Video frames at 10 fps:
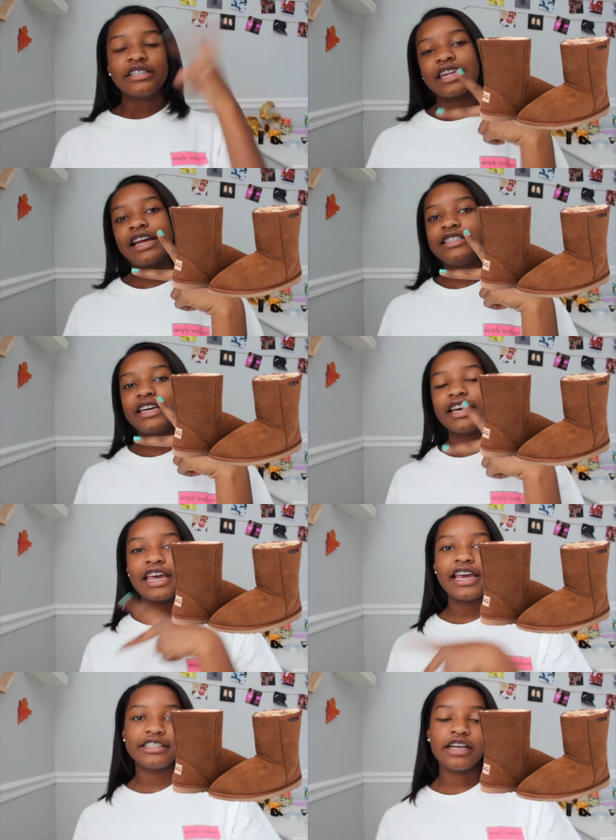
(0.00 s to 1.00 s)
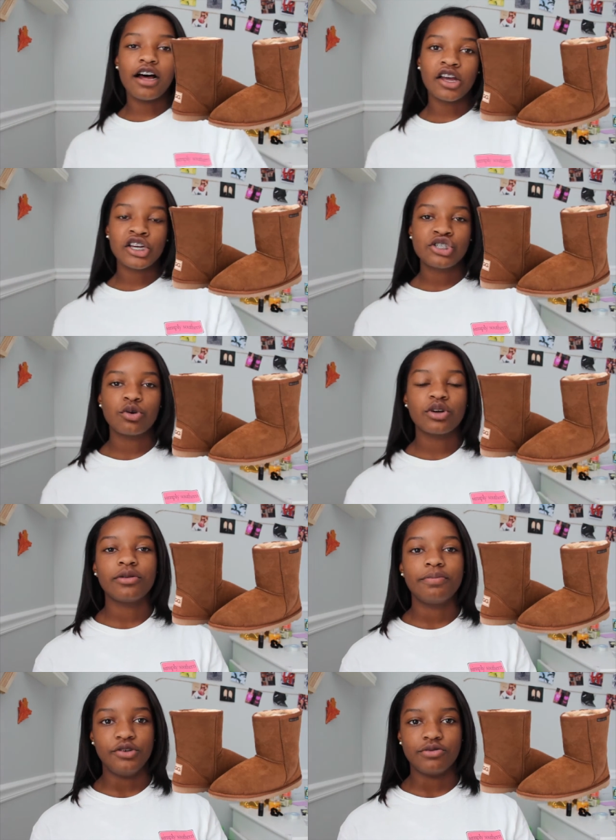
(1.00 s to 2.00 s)
Second idea is UGG short
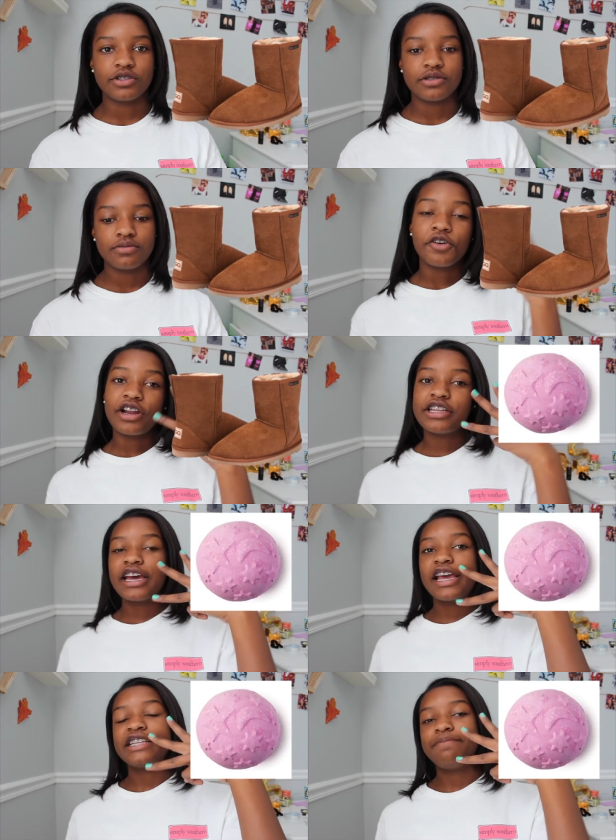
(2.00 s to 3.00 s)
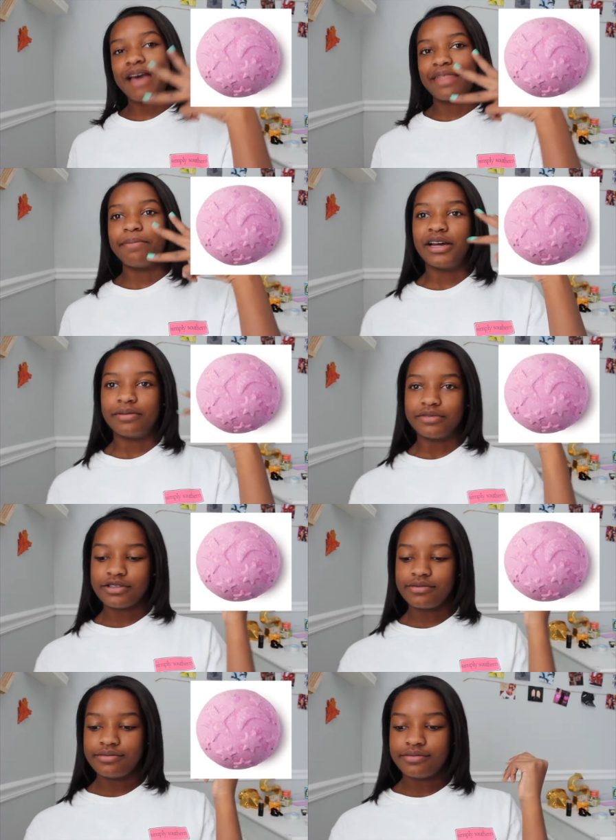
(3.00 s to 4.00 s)
boots. Third idea is bath bombs.